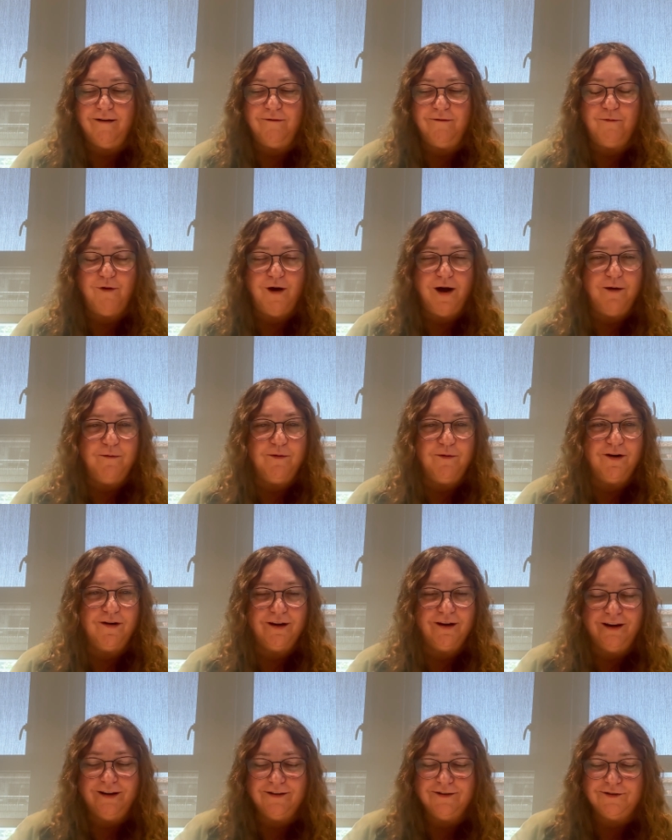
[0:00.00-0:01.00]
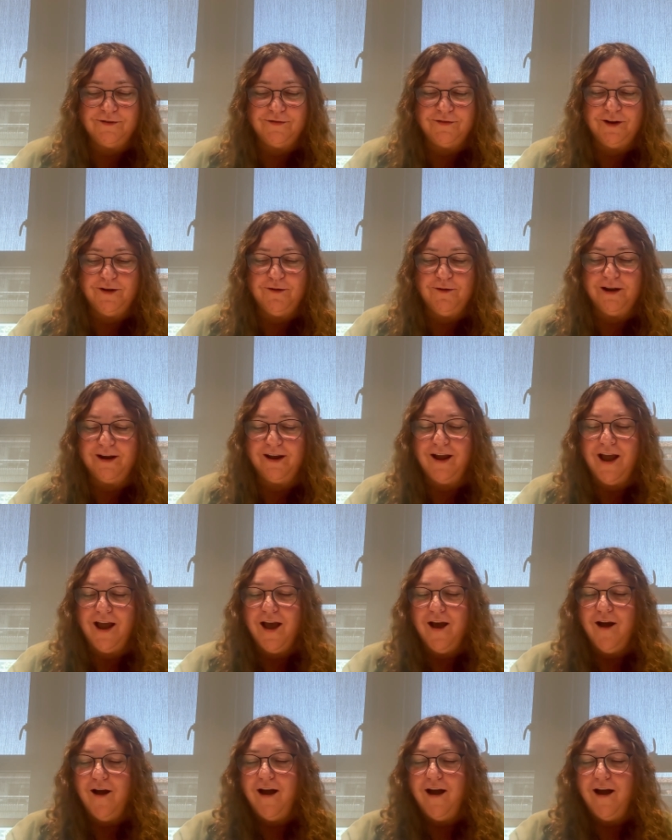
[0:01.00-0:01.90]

while we're interviewing